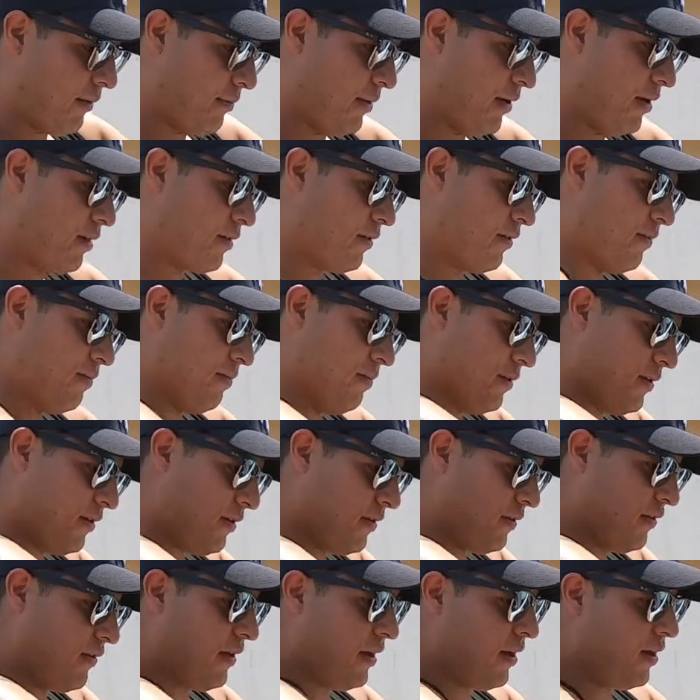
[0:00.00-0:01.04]
box, put it to
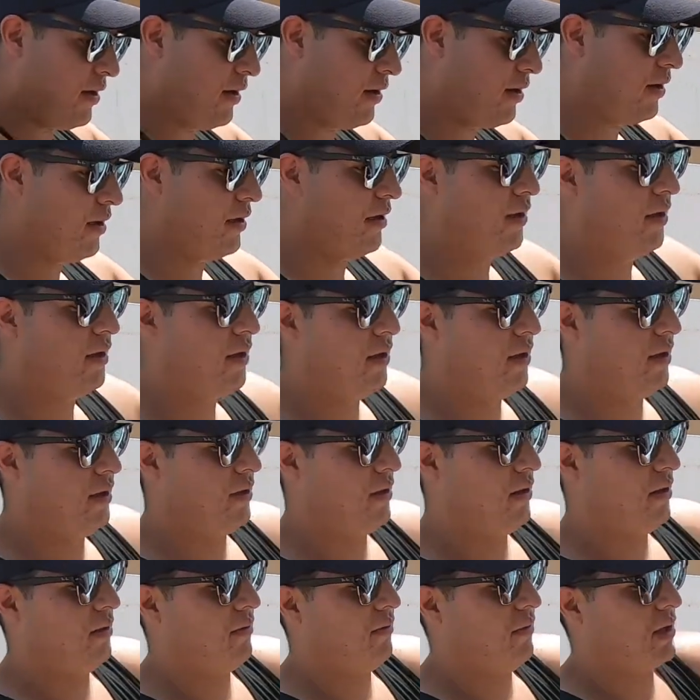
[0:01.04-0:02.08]
the side, and
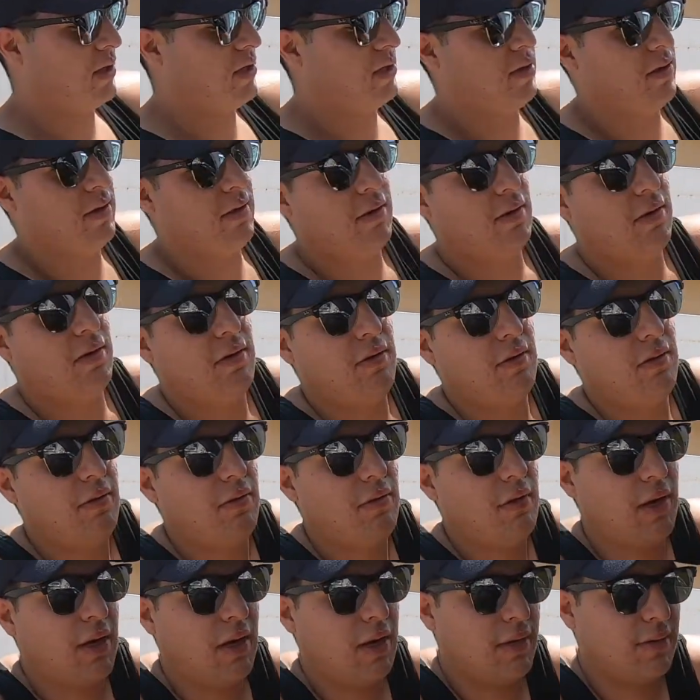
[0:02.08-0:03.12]
then make sure
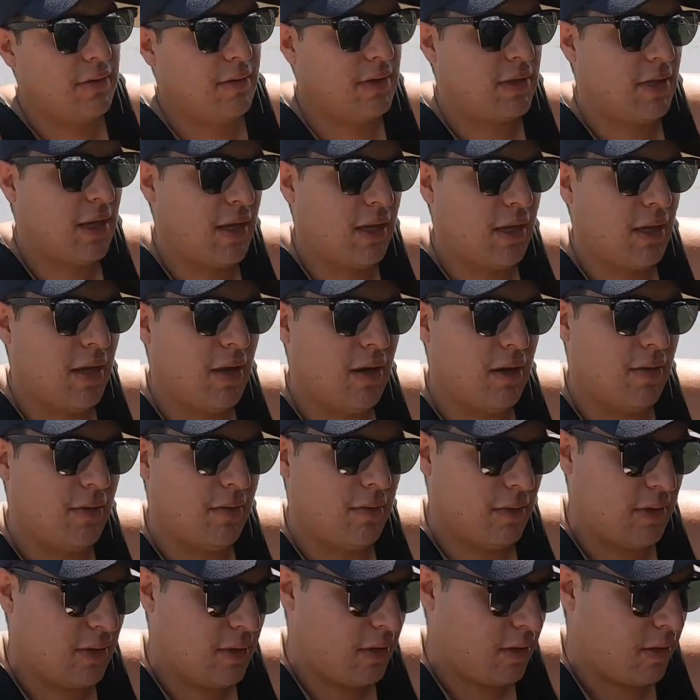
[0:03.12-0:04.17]
you take
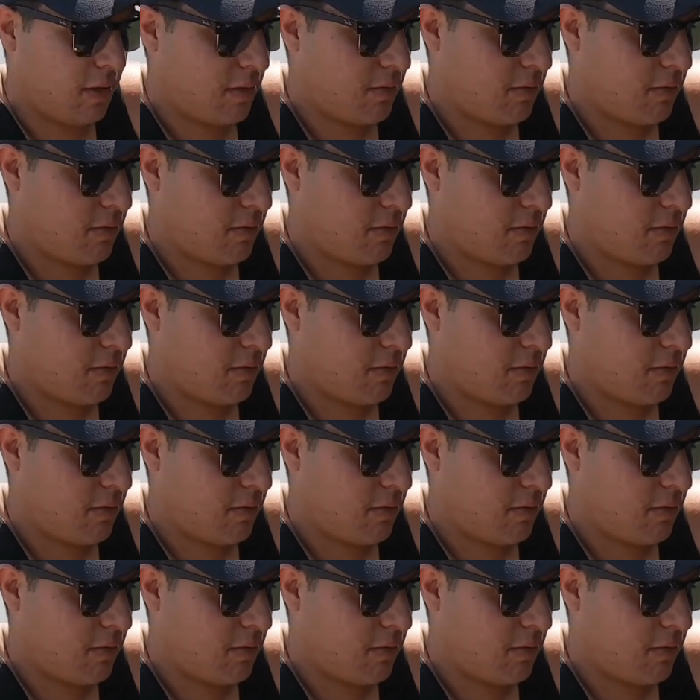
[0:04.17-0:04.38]
out the little